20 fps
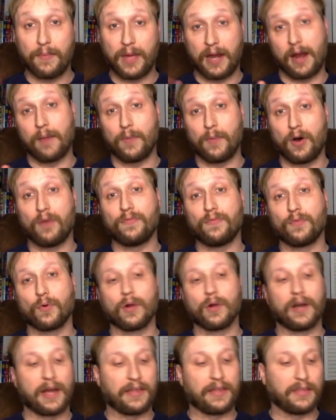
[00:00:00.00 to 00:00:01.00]
and I'm all for
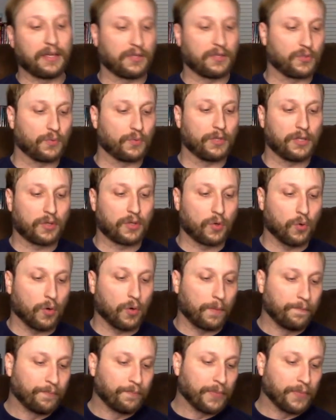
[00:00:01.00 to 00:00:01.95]
it. I think it's really cool.